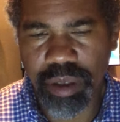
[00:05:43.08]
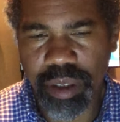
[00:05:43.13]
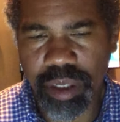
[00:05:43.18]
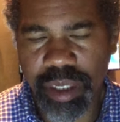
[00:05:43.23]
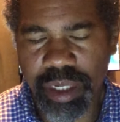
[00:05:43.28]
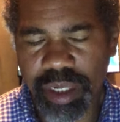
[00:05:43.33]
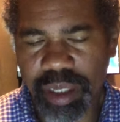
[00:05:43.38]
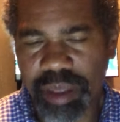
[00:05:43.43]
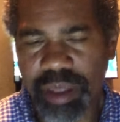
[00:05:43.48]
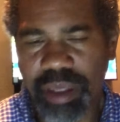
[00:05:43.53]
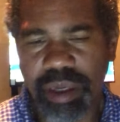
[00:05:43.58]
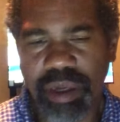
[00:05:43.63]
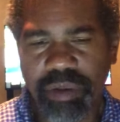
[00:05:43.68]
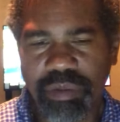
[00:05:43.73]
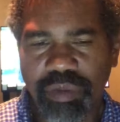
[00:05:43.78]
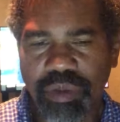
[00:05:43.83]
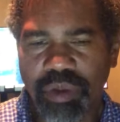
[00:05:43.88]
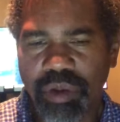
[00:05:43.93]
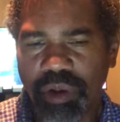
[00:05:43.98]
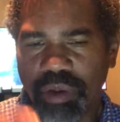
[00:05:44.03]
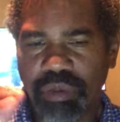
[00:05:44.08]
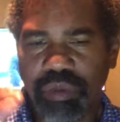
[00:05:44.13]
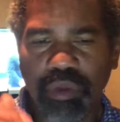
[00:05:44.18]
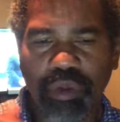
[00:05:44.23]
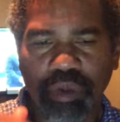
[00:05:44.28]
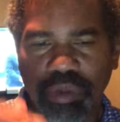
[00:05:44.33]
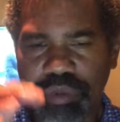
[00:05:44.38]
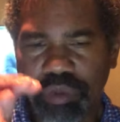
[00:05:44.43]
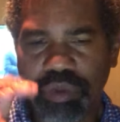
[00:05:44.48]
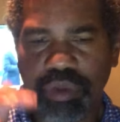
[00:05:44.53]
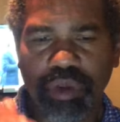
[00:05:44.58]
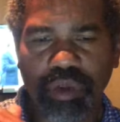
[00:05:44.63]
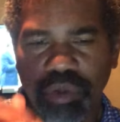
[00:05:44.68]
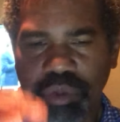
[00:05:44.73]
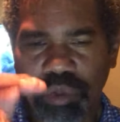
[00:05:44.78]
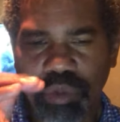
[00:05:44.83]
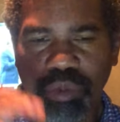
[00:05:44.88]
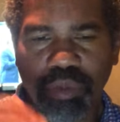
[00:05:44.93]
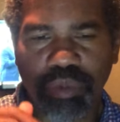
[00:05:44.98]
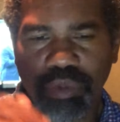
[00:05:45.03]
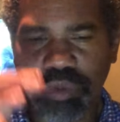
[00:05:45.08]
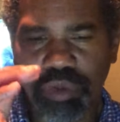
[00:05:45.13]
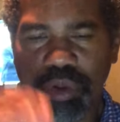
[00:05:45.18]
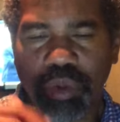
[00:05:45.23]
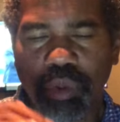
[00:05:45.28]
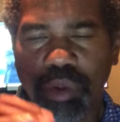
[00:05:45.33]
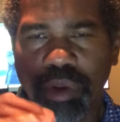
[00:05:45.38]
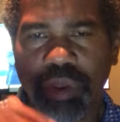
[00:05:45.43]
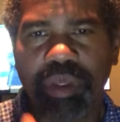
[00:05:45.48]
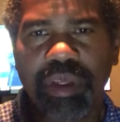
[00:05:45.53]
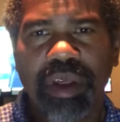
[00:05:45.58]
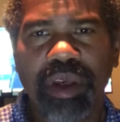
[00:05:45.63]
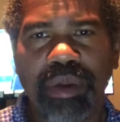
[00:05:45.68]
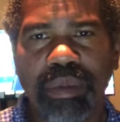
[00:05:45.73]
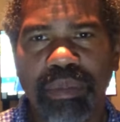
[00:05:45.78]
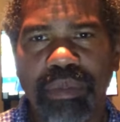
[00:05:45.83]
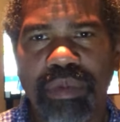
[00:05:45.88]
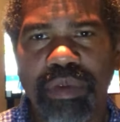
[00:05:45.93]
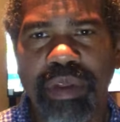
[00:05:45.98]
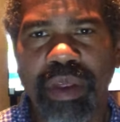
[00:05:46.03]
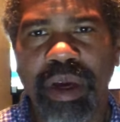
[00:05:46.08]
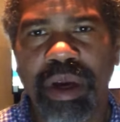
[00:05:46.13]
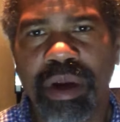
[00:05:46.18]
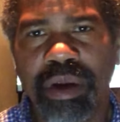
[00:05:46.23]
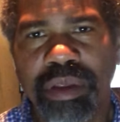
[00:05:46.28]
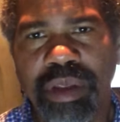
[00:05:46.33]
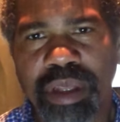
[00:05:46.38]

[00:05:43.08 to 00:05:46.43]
And I think if you go for fewer themes there,